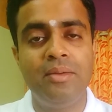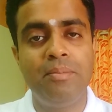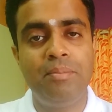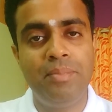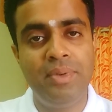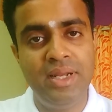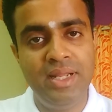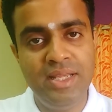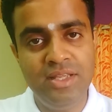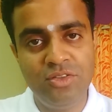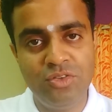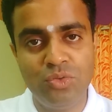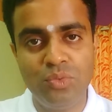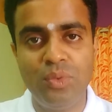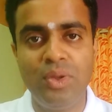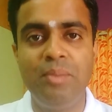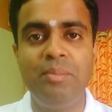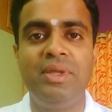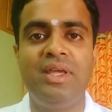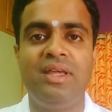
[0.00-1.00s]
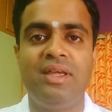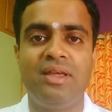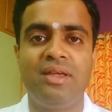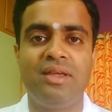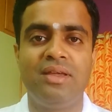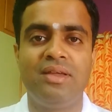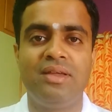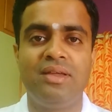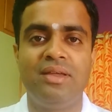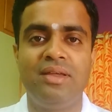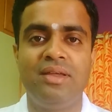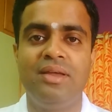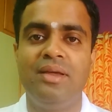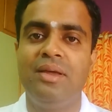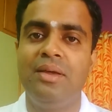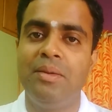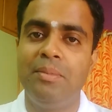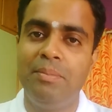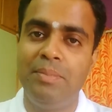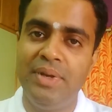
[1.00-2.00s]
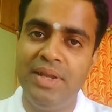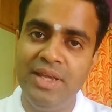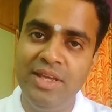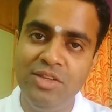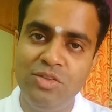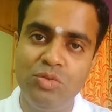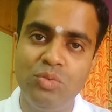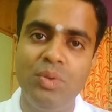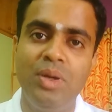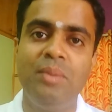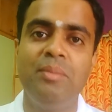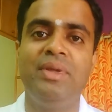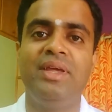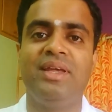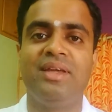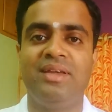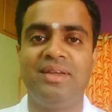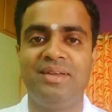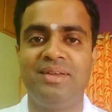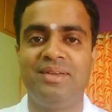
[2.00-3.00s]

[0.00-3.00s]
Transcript: Please, Swami, please, Swami,